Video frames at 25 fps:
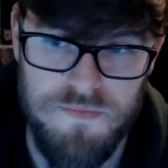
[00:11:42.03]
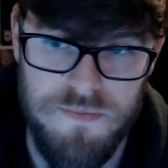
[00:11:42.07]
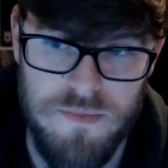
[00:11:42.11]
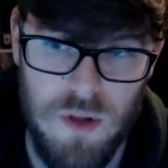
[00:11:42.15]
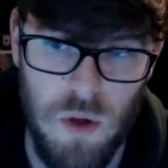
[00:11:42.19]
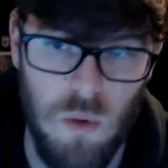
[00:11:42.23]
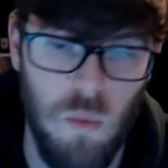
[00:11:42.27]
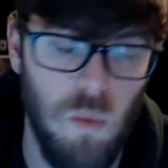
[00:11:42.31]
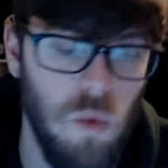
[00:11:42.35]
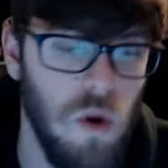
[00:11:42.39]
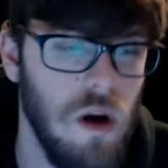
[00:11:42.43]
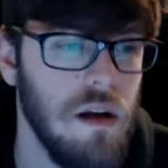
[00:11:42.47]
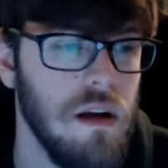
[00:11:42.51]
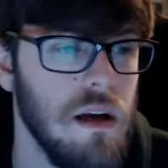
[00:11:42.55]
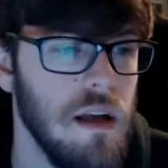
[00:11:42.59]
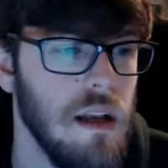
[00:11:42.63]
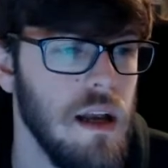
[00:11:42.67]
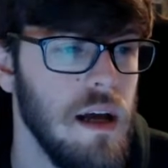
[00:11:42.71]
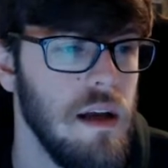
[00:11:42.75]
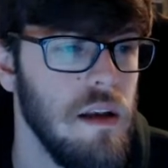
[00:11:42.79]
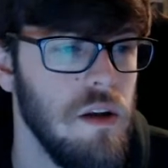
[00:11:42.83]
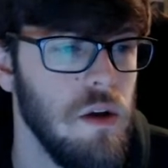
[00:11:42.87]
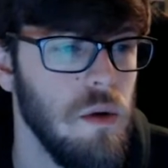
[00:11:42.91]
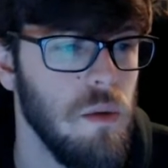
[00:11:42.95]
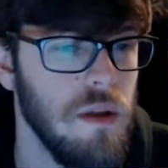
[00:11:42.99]
What can I
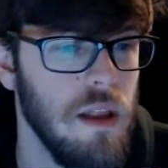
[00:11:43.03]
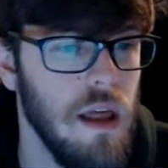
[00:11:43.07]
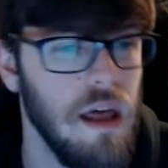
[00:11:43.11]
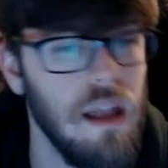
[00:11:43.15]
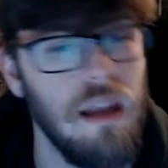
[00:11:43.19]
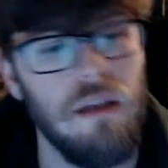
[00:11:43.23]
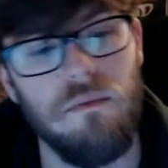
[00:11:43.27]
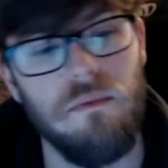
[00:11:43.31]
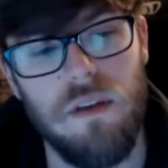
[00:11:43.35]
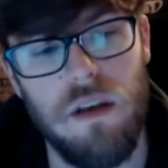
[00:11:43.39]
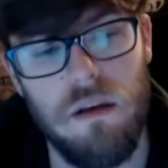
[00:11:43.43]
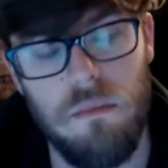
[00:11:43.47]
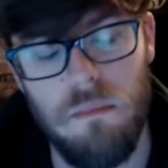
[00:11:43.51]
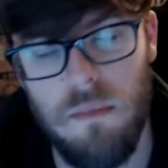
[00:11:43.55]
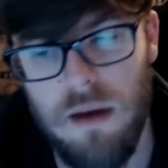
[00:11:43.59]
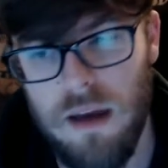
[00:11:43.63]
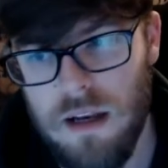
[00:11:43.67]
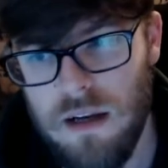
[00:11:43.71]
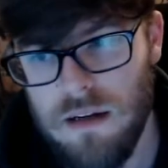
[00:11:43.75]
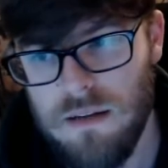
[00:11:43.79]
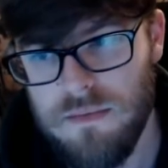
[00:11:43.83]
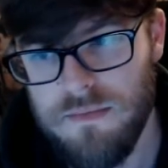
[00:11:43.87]
do with that infinite mana?